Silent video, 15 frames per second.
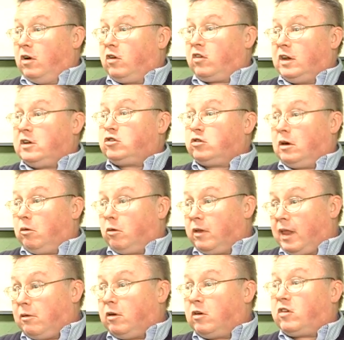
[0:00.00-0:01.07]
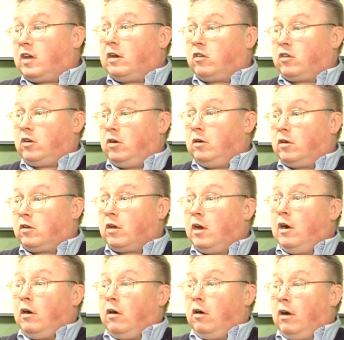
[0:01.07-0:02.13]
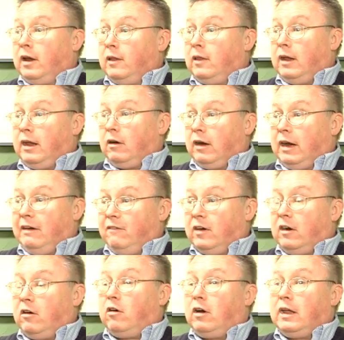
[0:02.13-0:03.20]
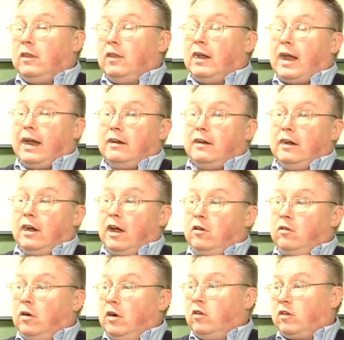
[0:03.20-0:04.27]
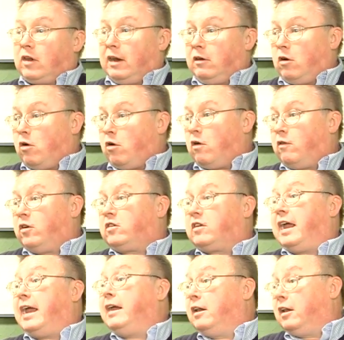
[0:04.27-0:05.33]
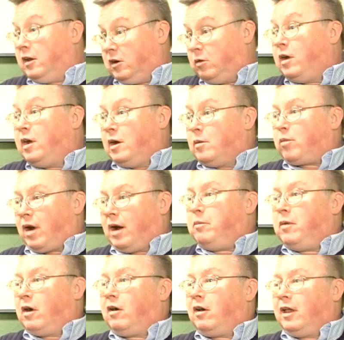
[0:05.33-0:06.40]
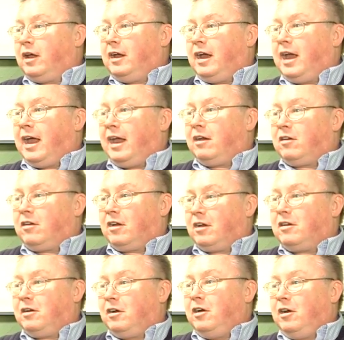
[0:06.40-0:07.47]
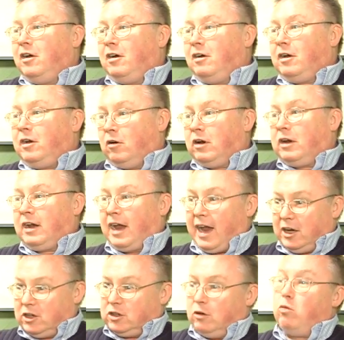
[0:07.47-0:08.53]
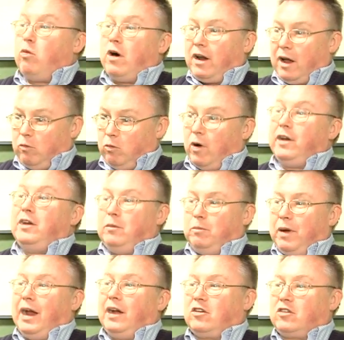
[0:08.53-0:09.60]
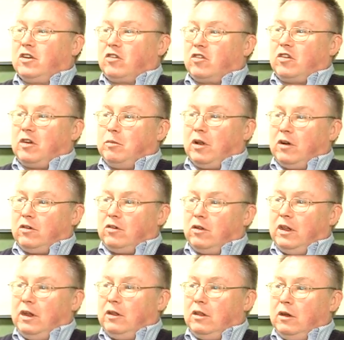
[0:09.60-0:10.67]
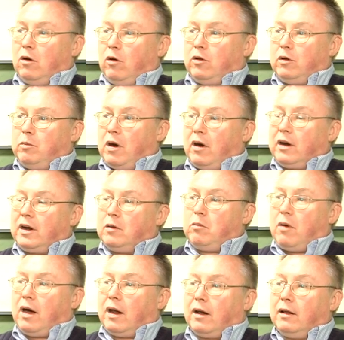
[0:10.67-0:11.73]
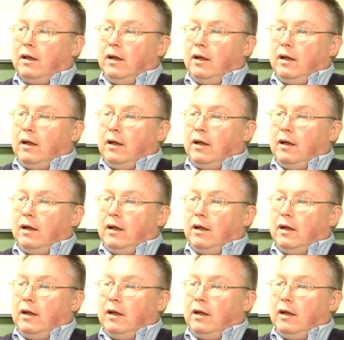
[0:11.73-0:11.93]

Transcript: a century, where they would send students even early in the 1900s. They'd go over to England primarily and engage in one-on-one debates, just similar to the old American model.